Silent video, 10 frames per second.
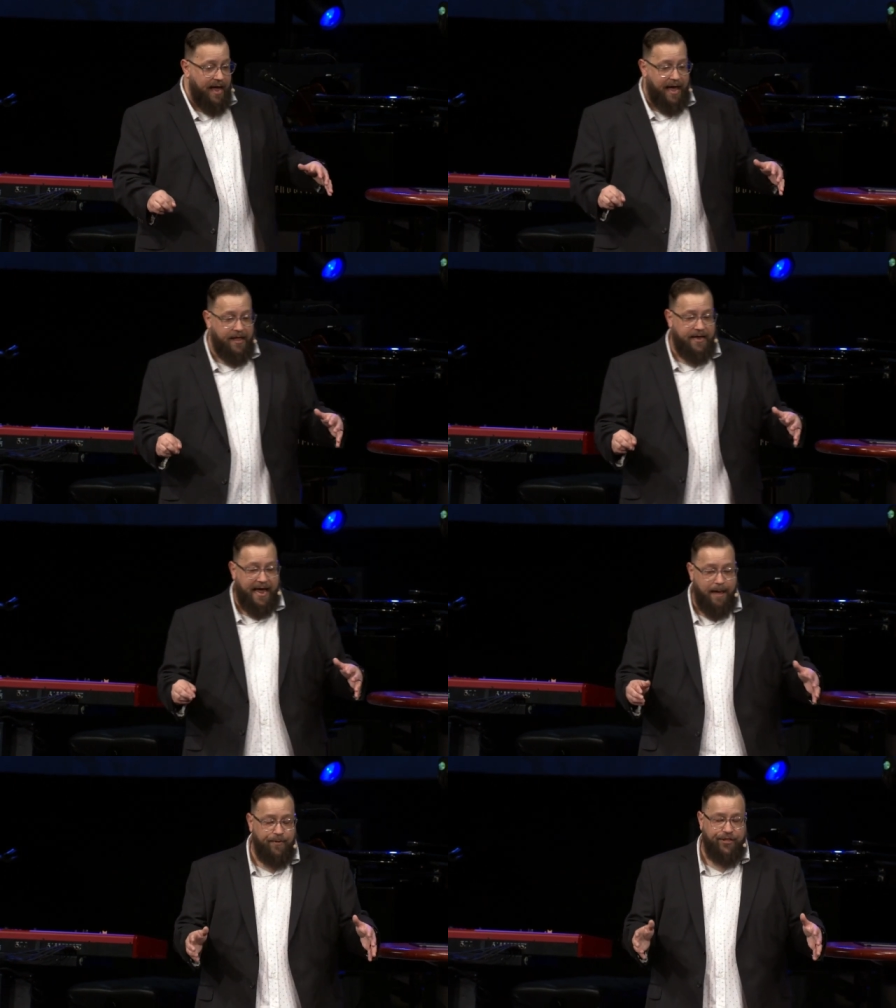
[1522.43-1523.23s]
And the
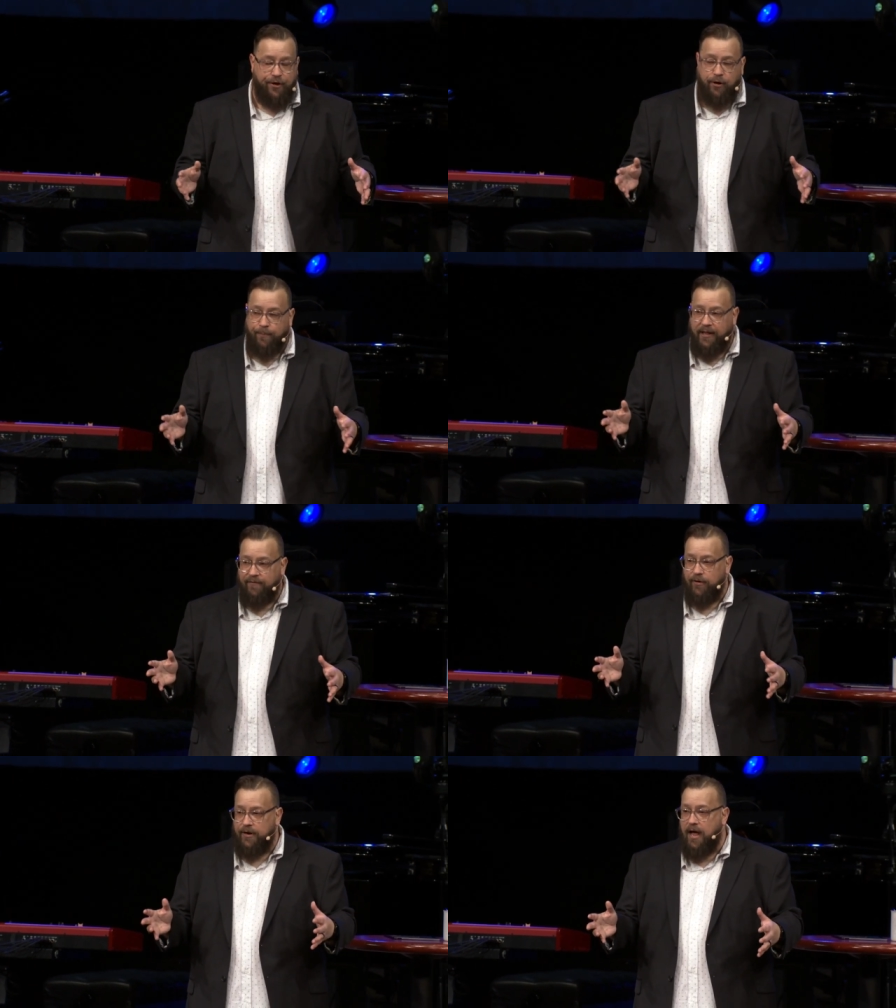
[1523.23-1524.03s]
amphitheater, believe
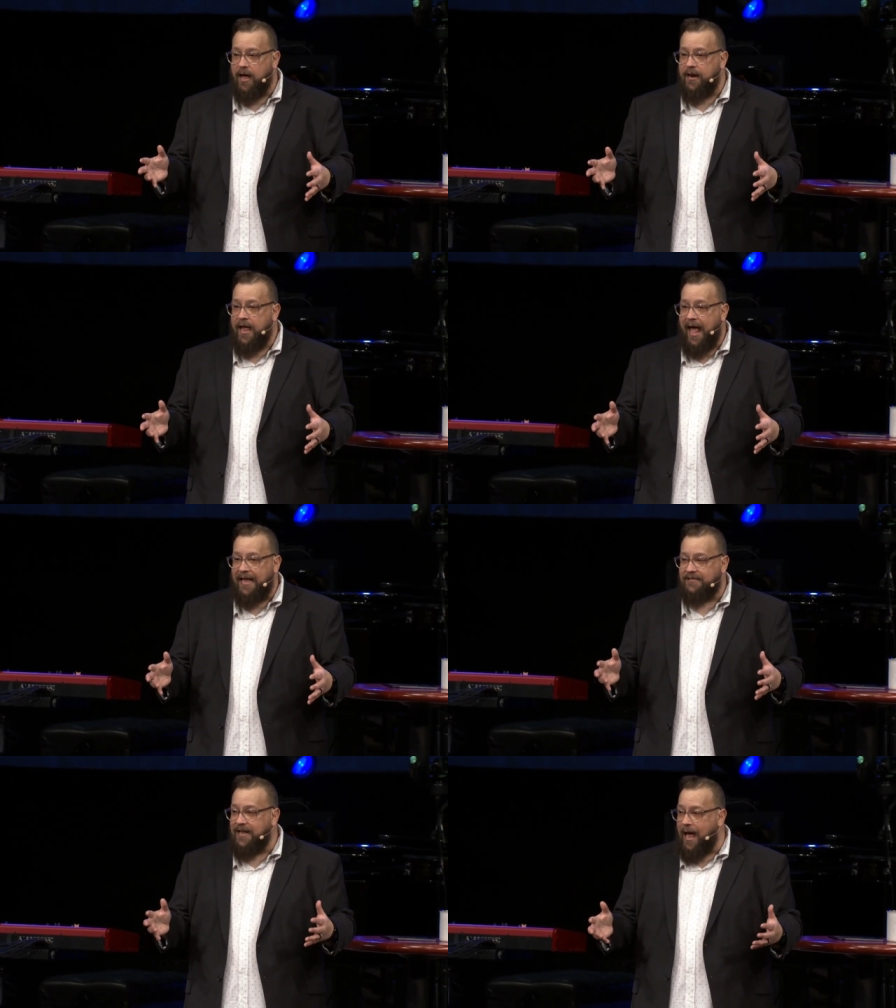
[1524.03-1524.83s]
it or not,
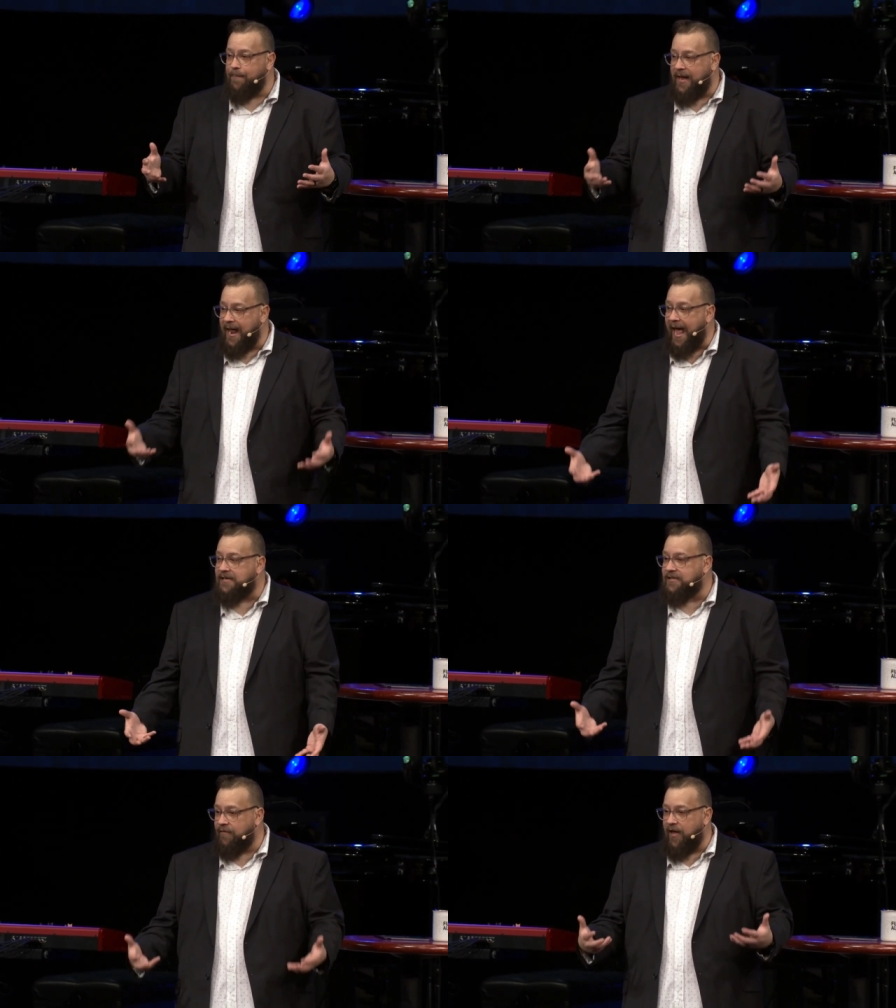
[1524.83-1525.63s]
has not been
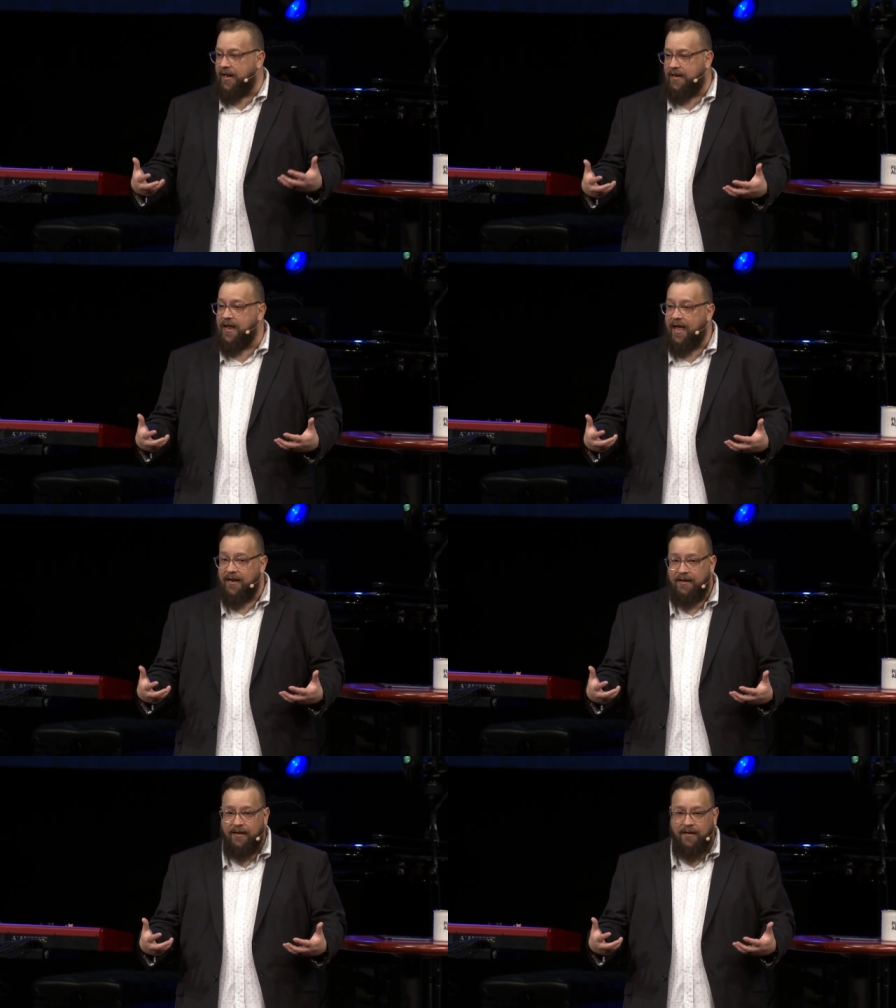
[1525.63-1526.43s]
excavated yet.